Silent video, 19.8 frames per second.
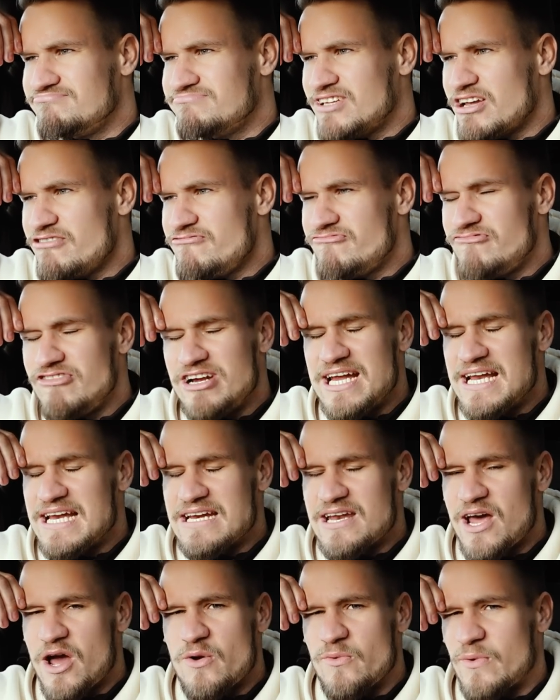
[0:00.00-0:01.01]
don't
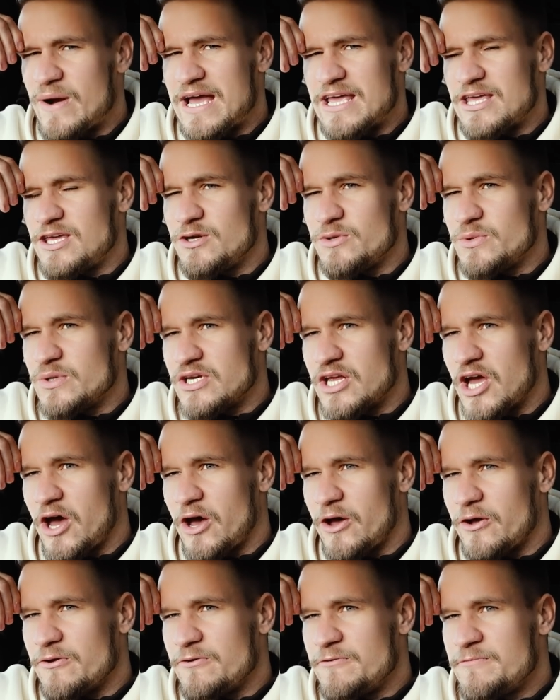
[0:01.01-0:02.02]
really know where you would
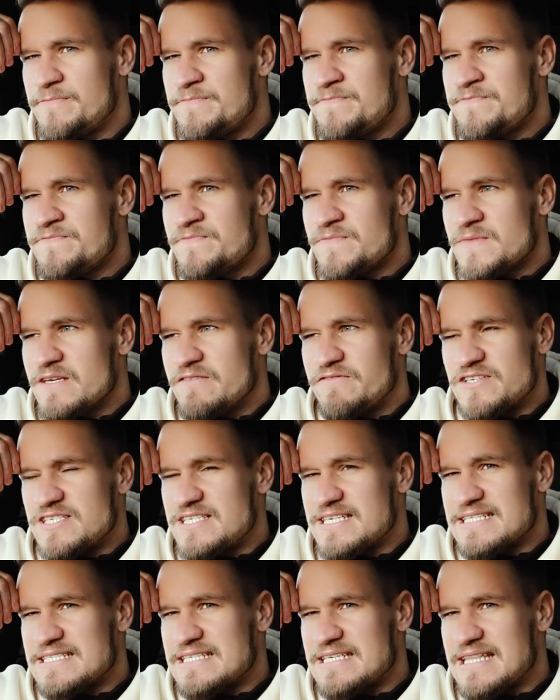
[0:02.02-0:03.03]
go for
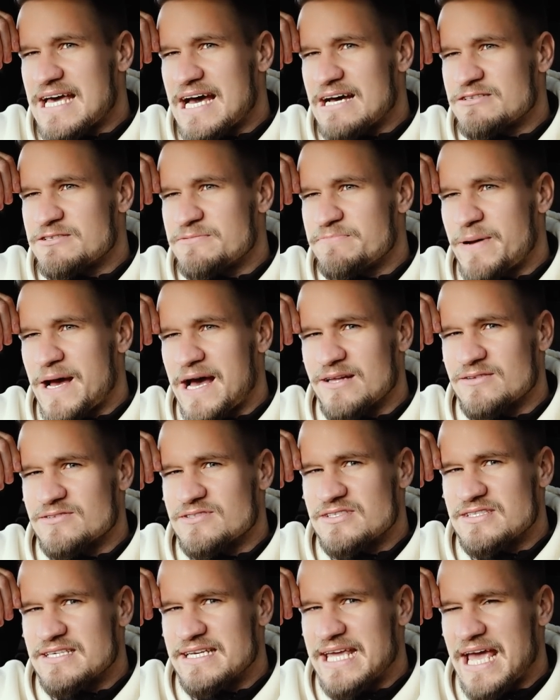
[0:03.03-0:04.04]

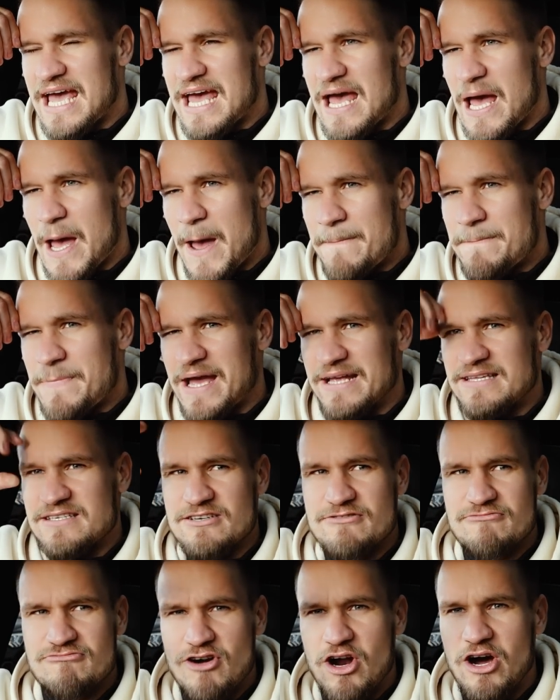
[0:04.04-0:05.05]
£60,000 to get a
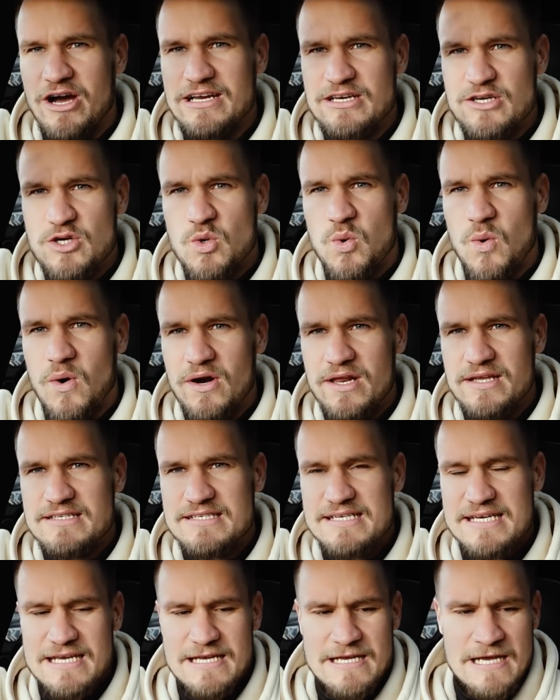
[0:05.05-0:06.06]
better ride
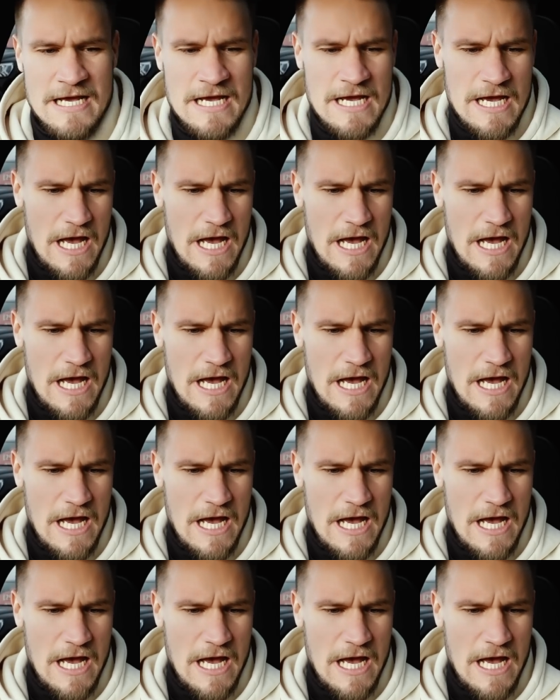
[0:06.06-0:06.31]
quality,